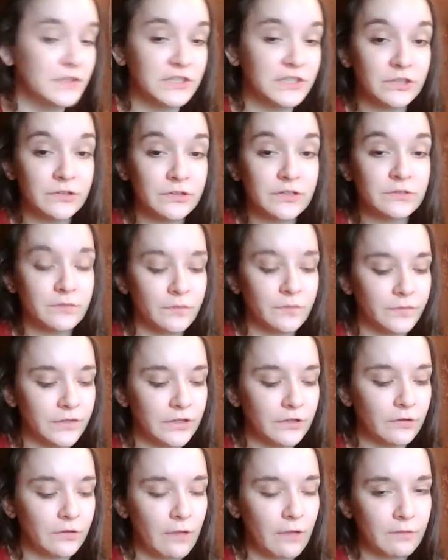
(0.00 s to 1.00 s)
the series
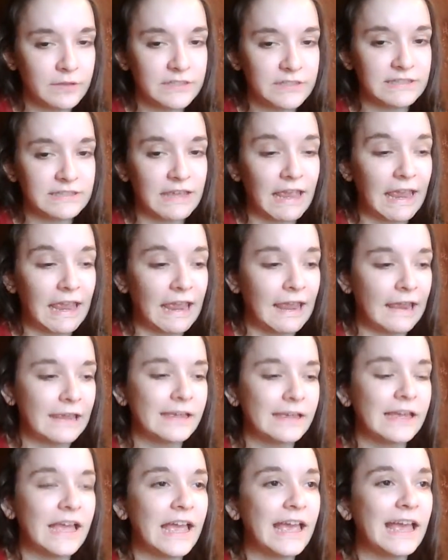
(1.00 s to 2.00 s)
review, I would
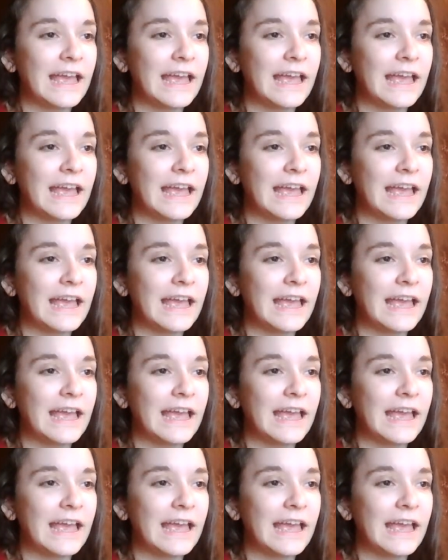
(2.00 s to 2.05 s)
say